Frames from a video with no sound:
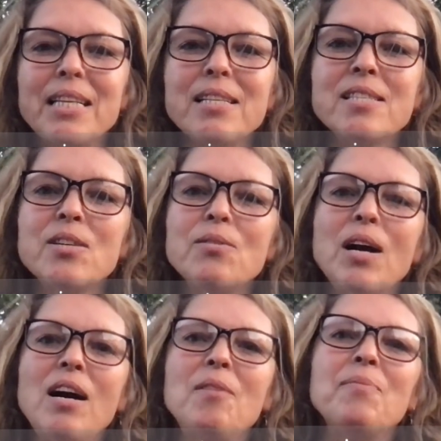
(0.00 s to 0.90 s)
So
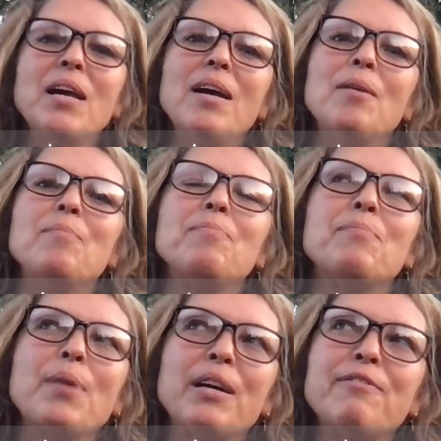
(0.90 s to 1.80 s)

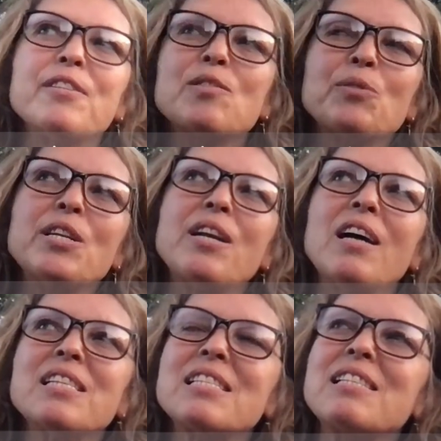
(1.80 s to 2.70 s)
breakfast with a
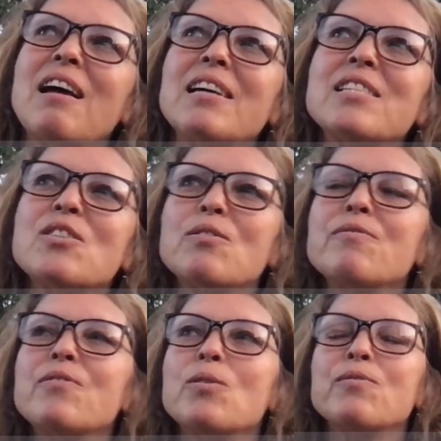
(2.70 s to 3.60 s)
nice slice of
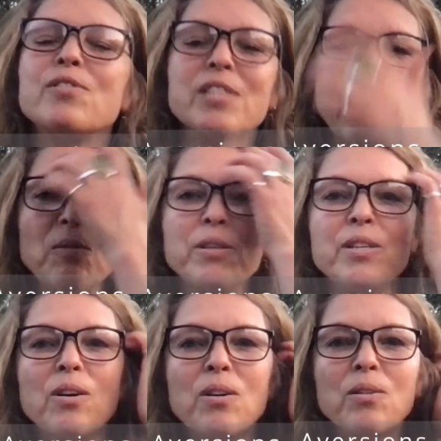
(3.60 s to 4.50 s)

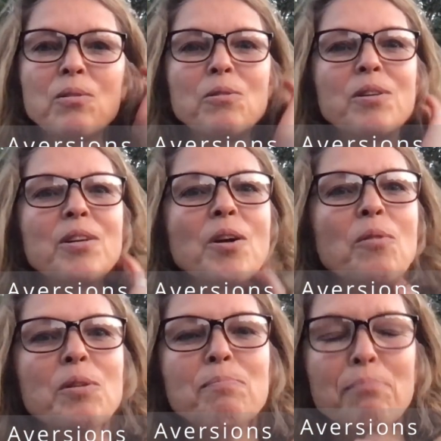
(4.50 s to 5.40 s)
sourdough,
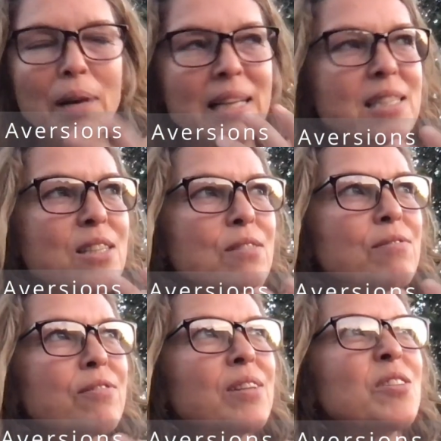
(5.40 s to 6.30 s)
with plenty
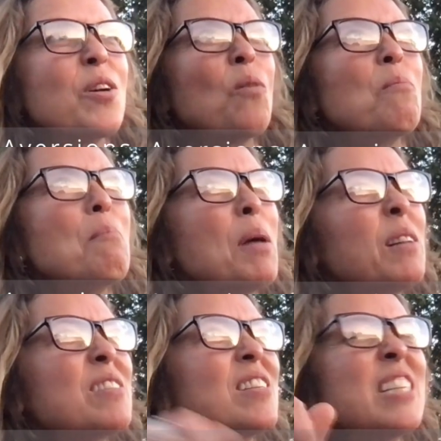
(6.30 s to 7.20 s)
of,
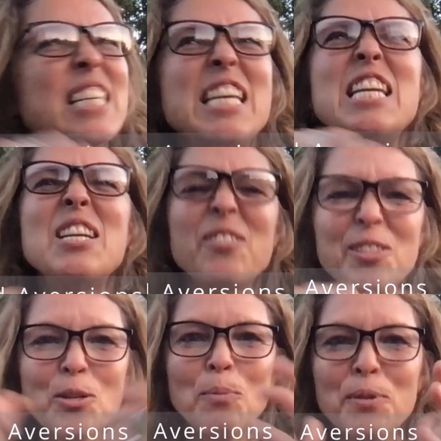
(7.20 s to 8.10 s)
melted ghee on
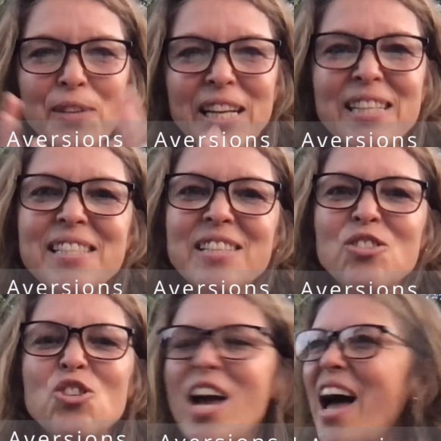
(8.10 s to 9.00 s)
top of it, and
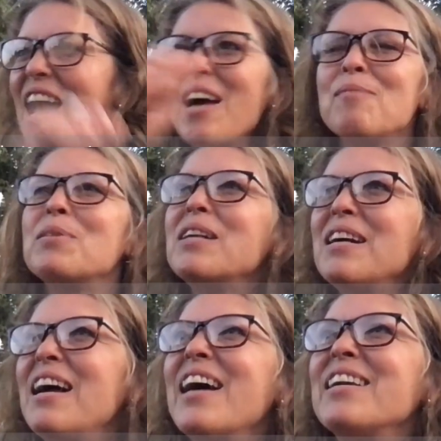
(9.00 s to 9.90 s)
jam,
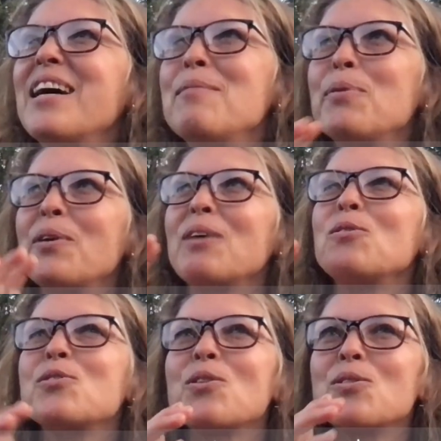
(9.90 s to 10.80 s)
and I put
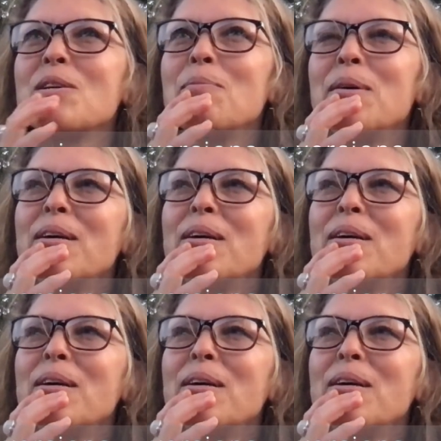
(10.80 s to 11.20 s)
also some